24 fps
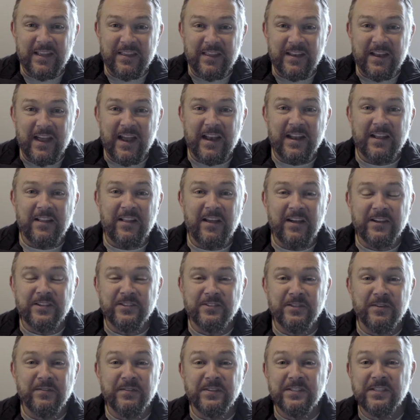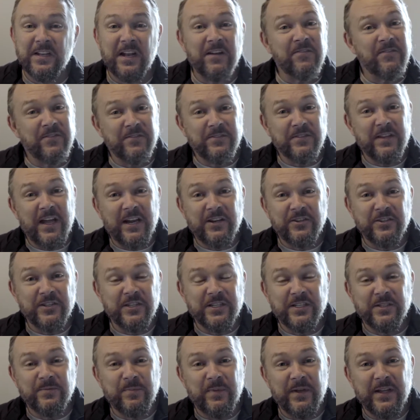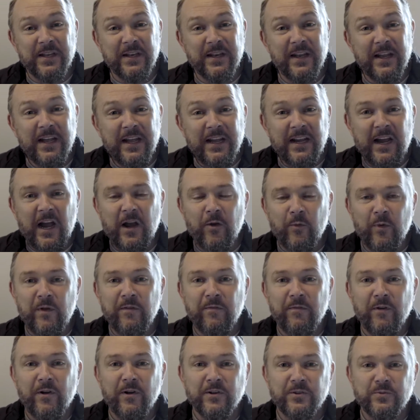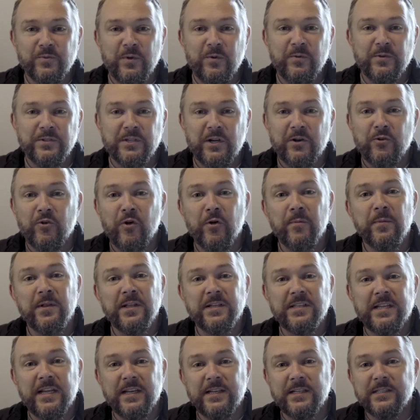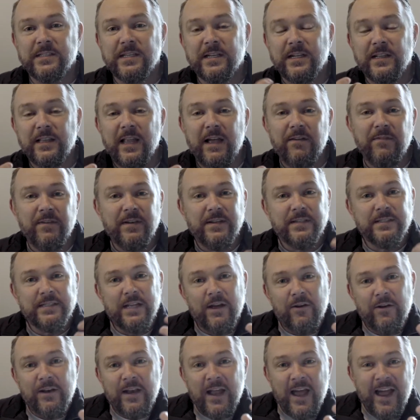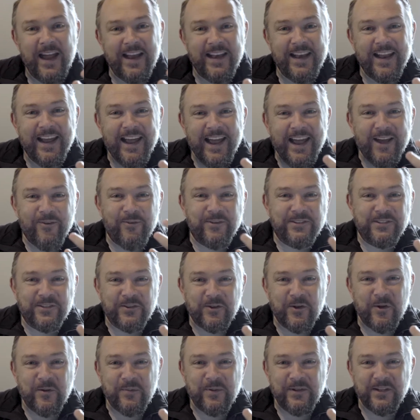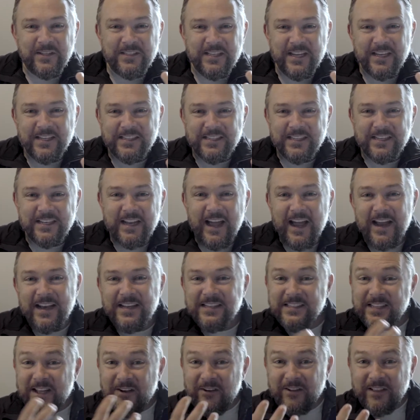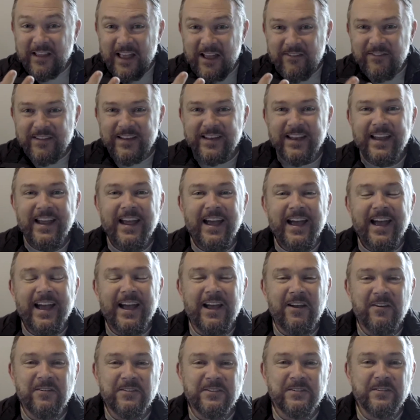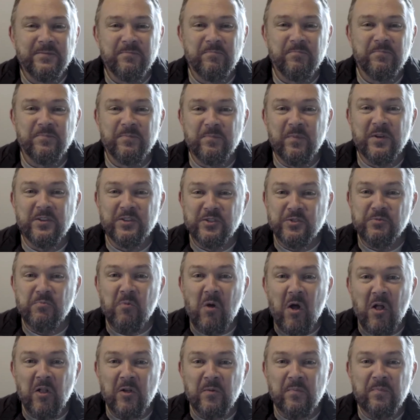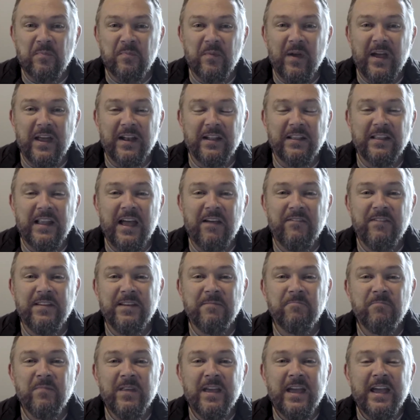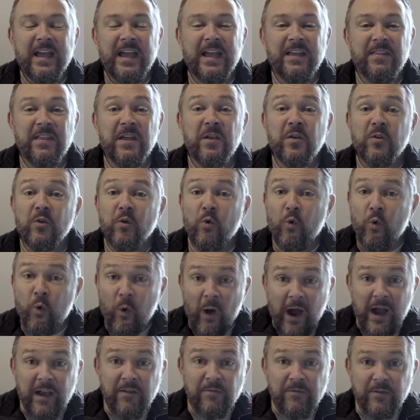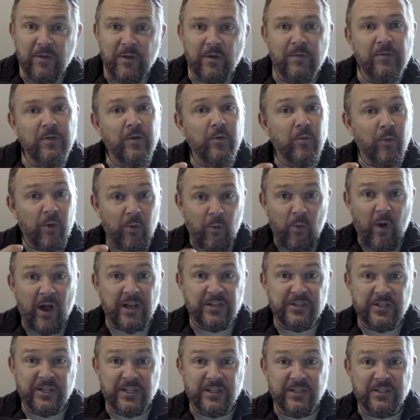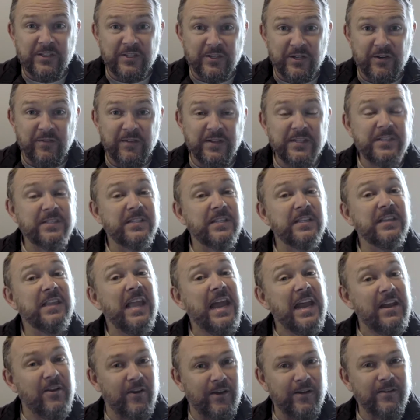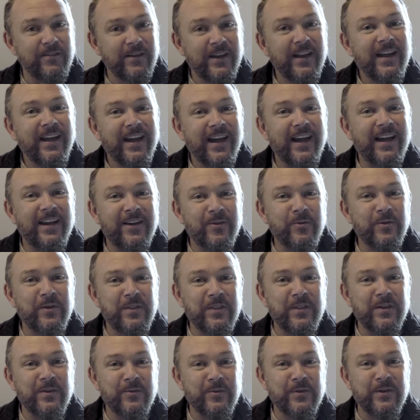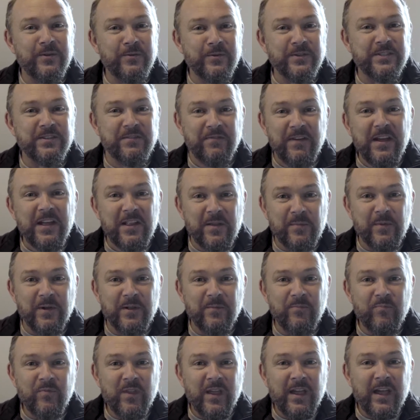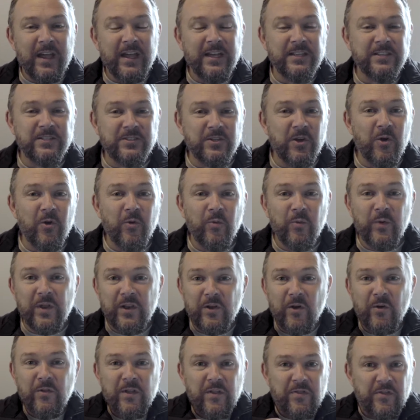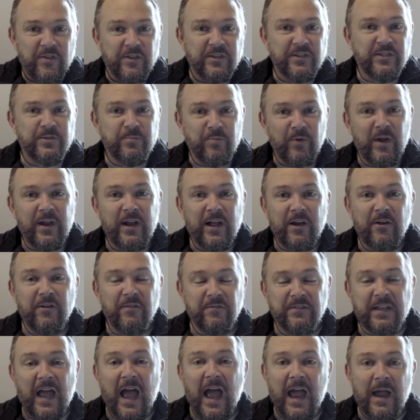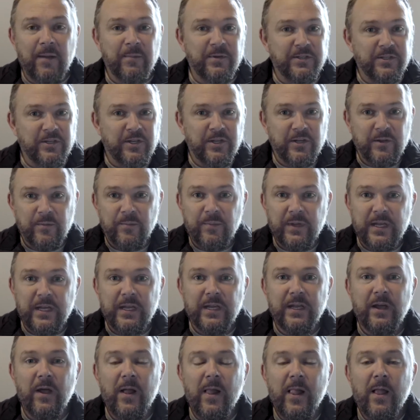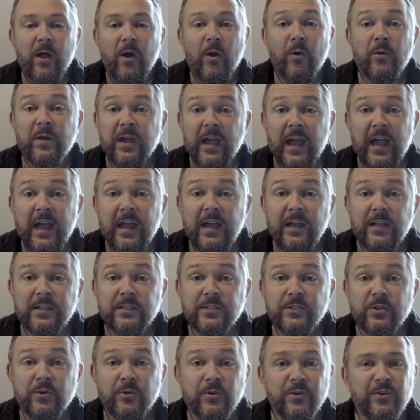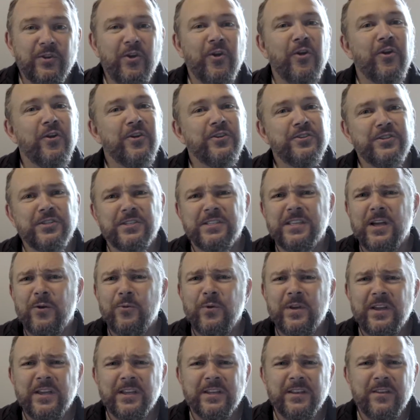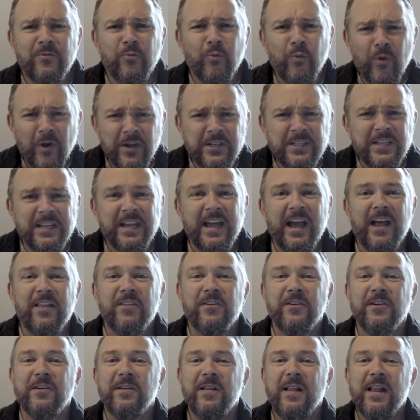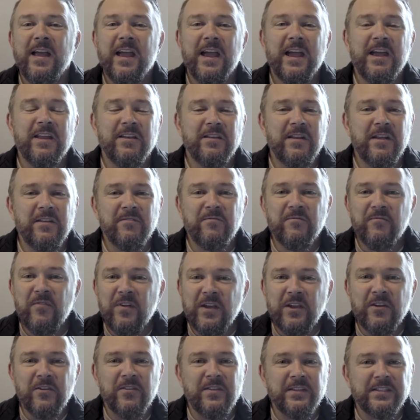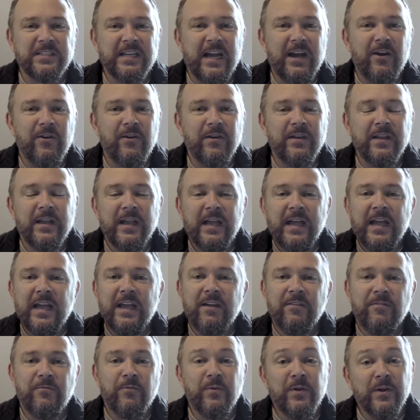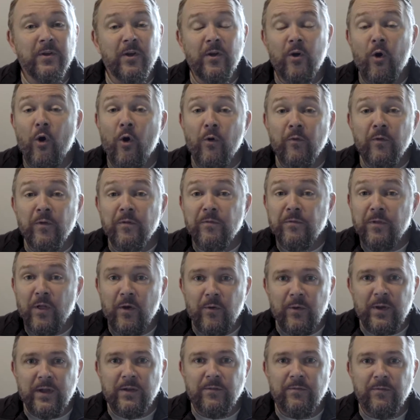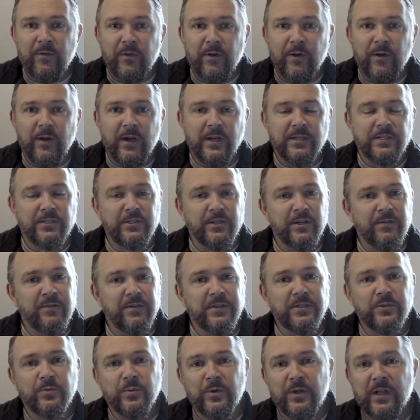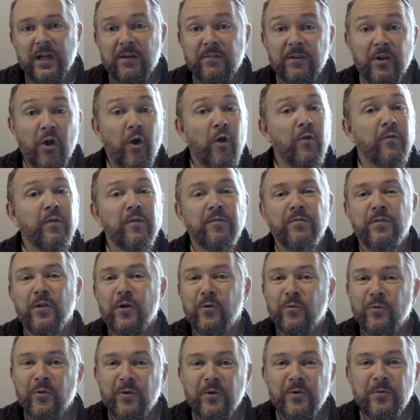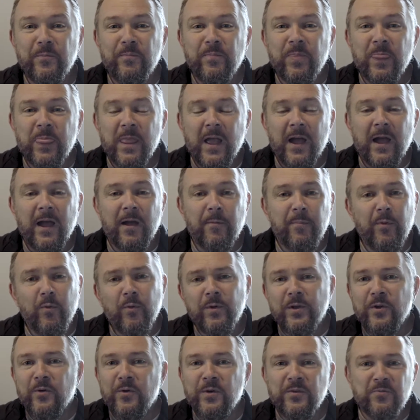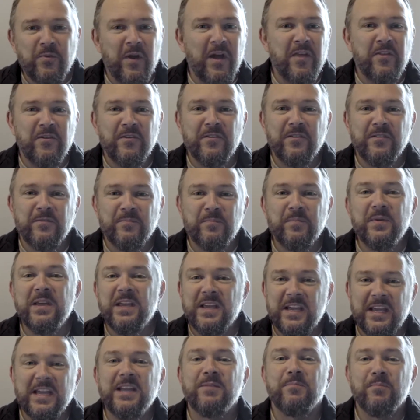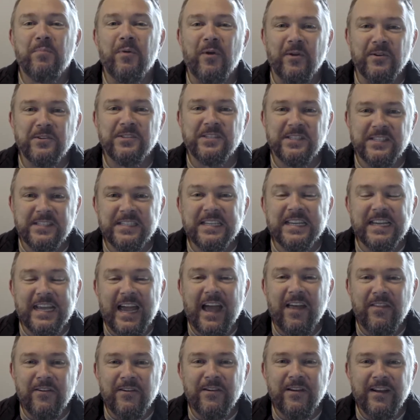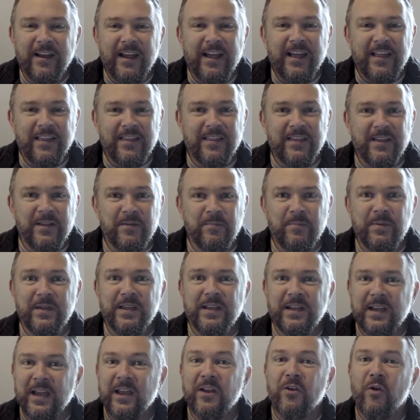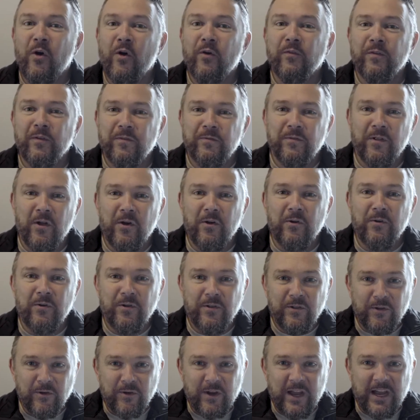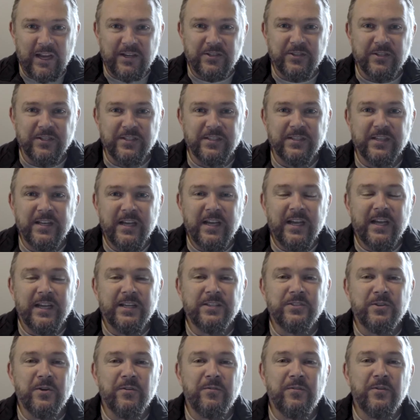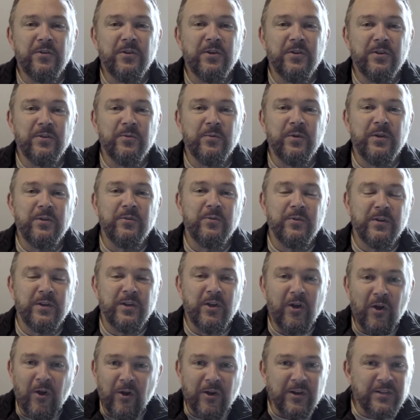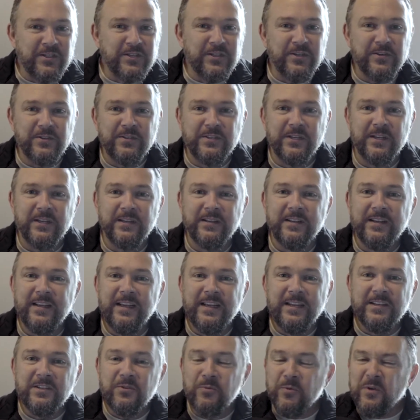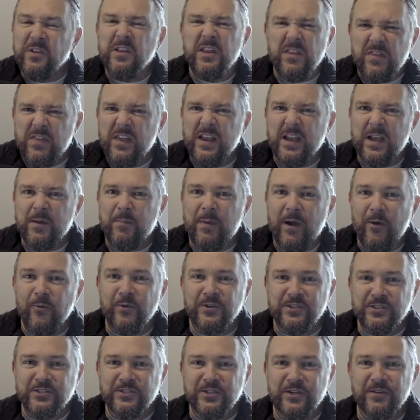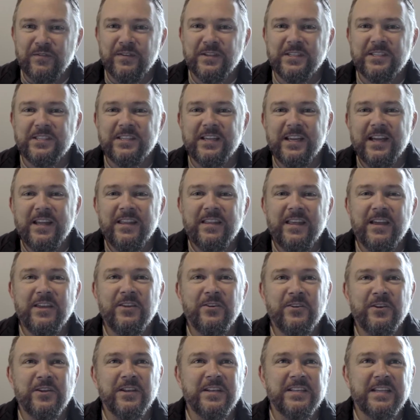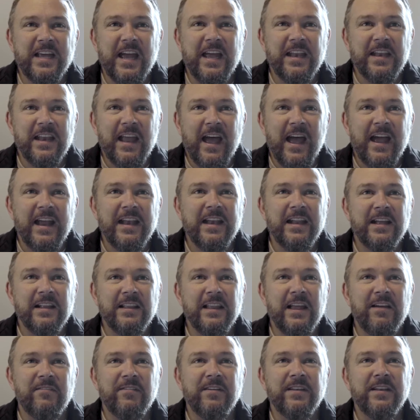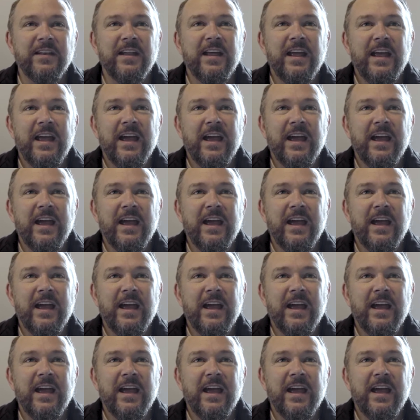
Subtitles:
the 9 o'clock service, and actually it's been kind of reversed. What was our normal attendance at 11 is now at 9. What's our normal attendance at 9 is now 11. It was much smaller at 11. And then quite a few of you were watching the service later when it was available. And so we know that the spread out of time is going to be okay. And so encourage us that we could work together and figure this out. If we're overflowing for a service, we'll have an overflow room. But we know we'd rather be in person together than being in overflow locations. And so if you could, we would encourage you to really think about which service that you could attend, 9, 11,